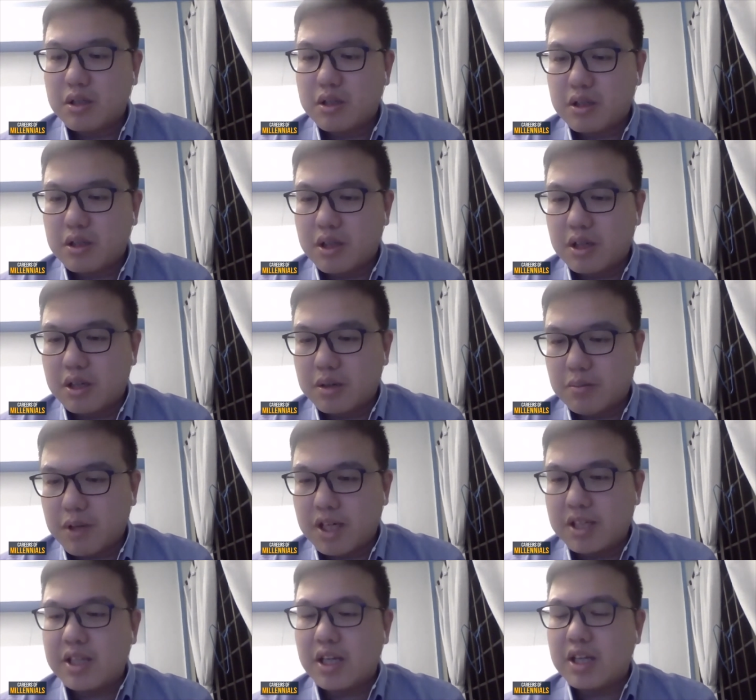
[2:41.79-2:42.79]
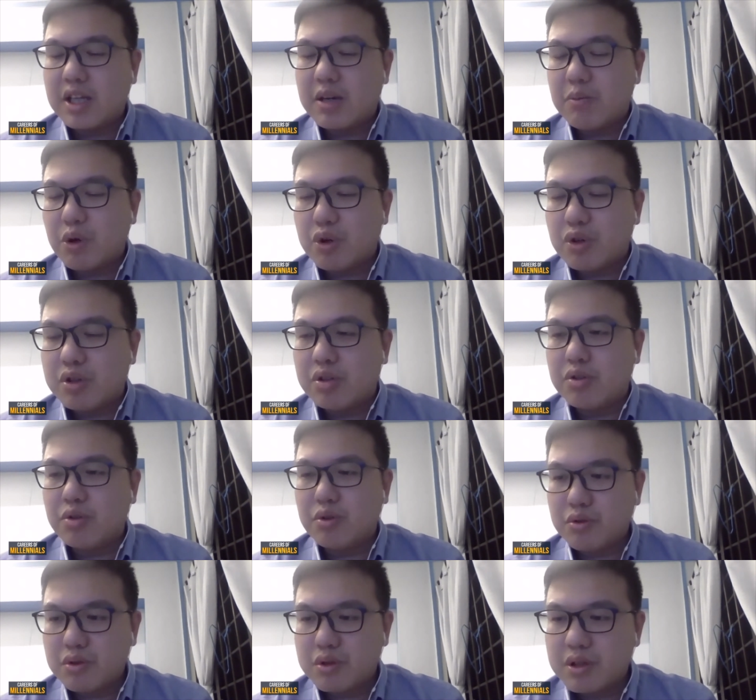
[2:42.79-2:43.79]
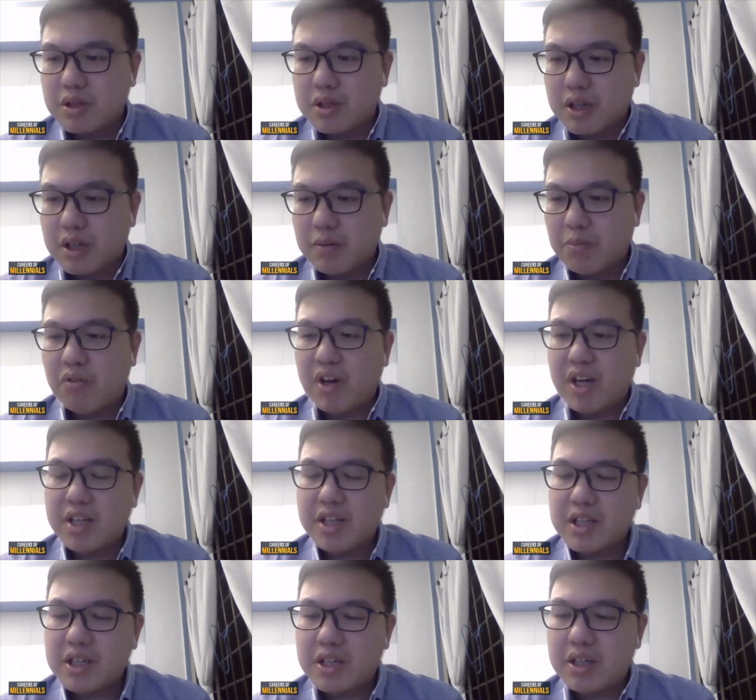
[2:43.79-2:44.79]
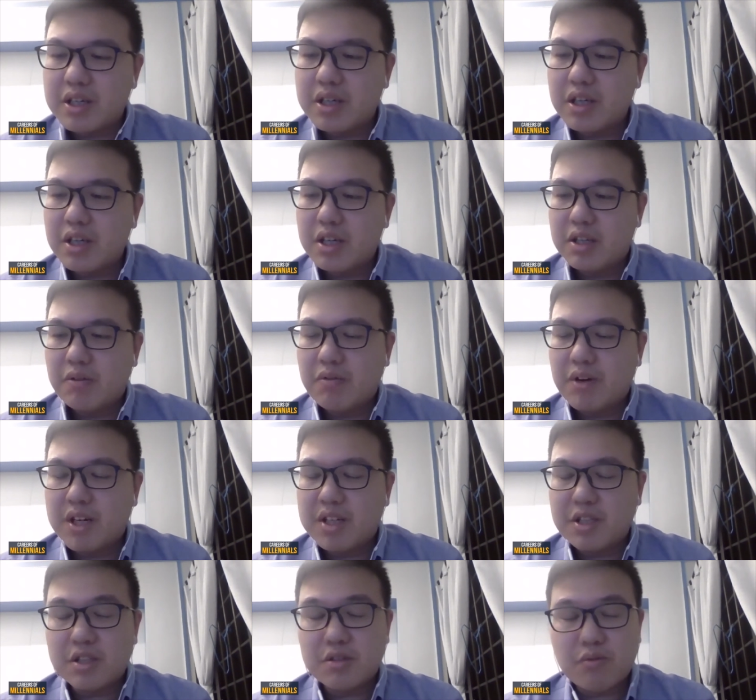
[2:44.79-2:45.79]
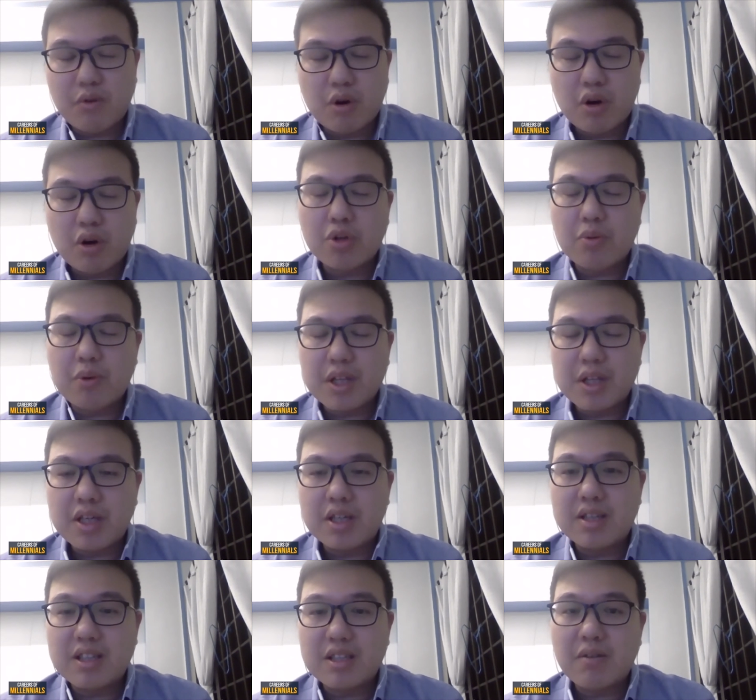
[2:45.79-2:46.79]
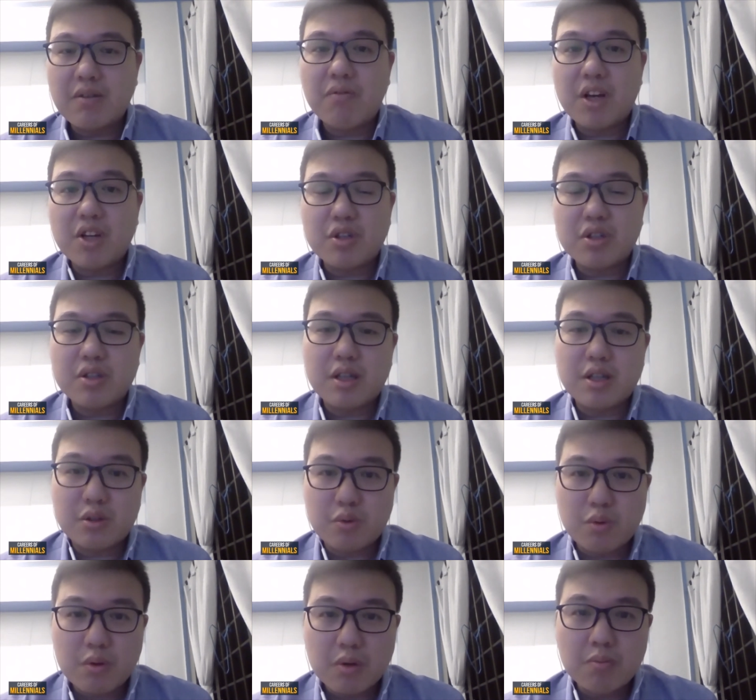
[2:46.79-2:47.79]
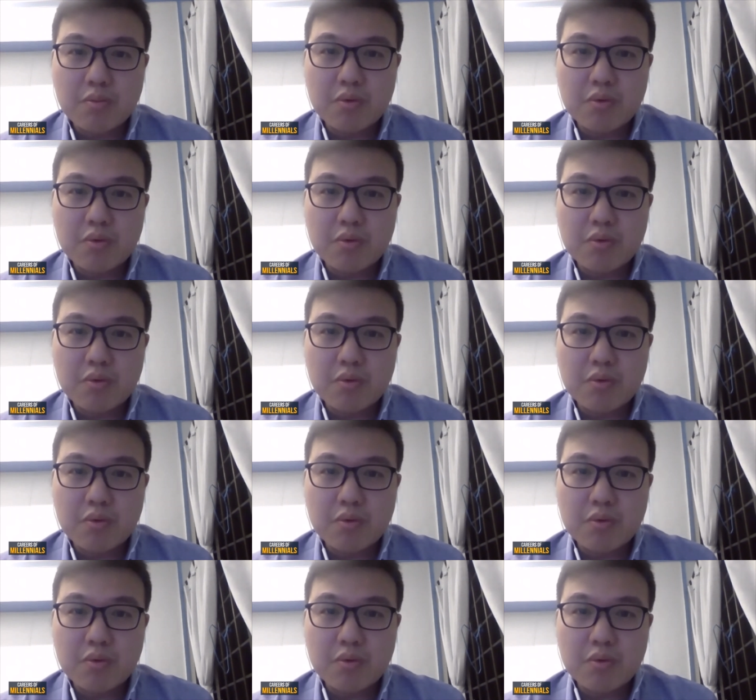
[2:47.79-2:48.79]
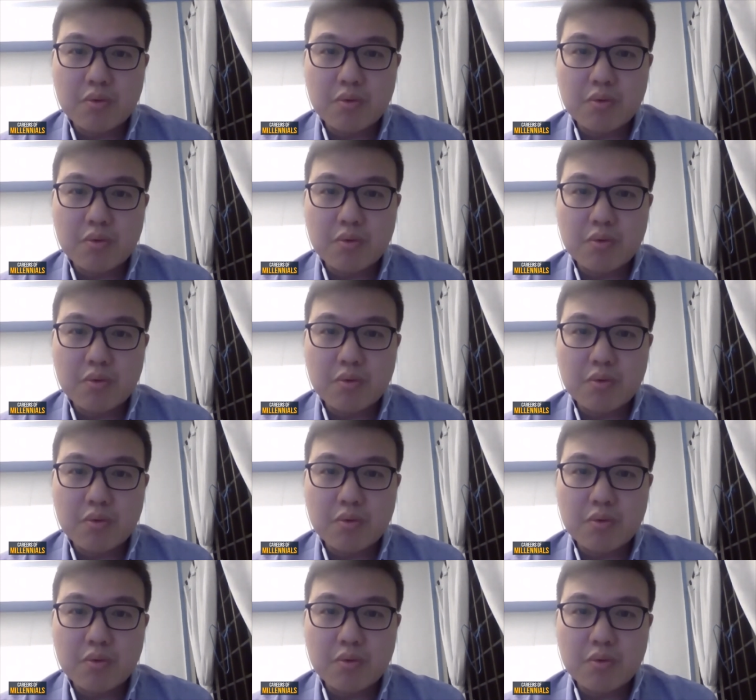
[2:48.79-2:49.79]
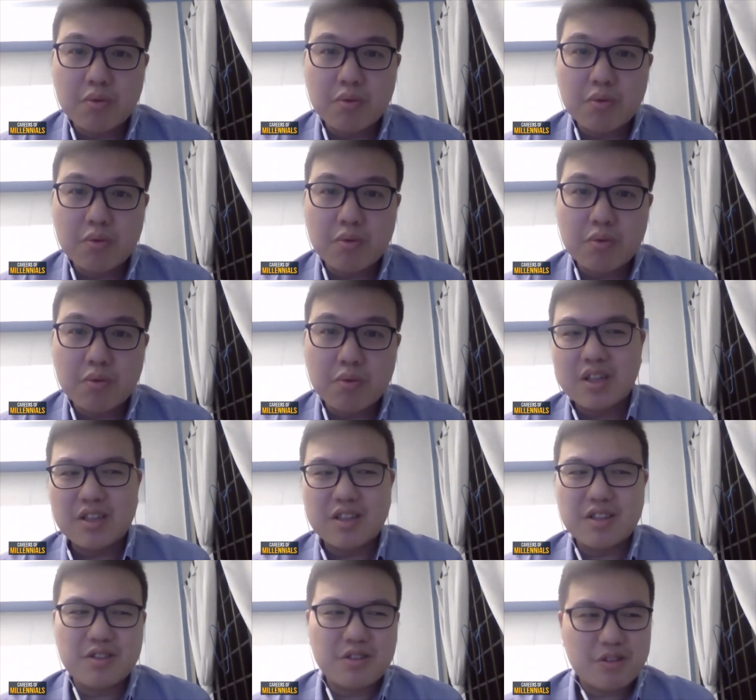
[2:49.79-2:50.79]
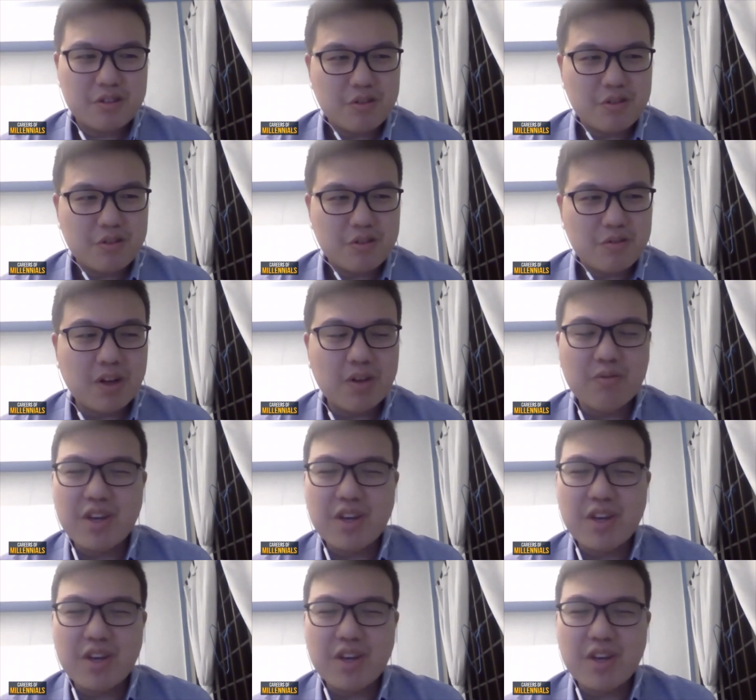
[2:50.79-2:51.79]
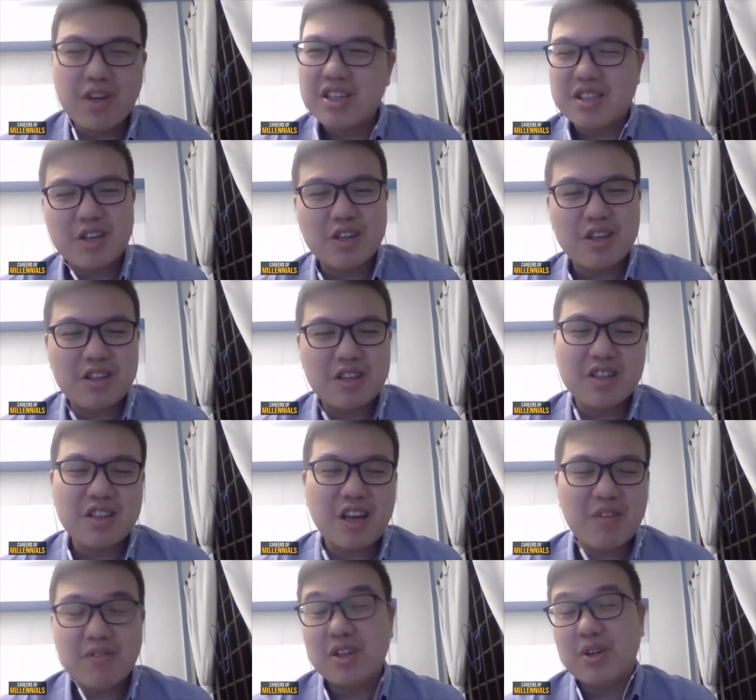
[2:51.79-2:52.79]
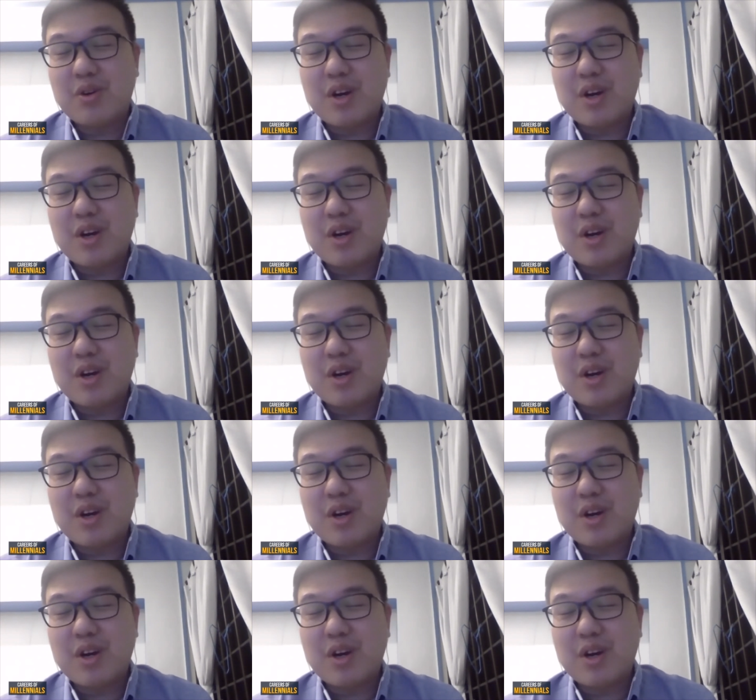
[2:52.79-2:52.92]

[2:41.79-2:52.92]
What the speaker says: my startup on providing devices for automating disinfections at swimming pools. So actually fun fact is I didn't have a grad trip,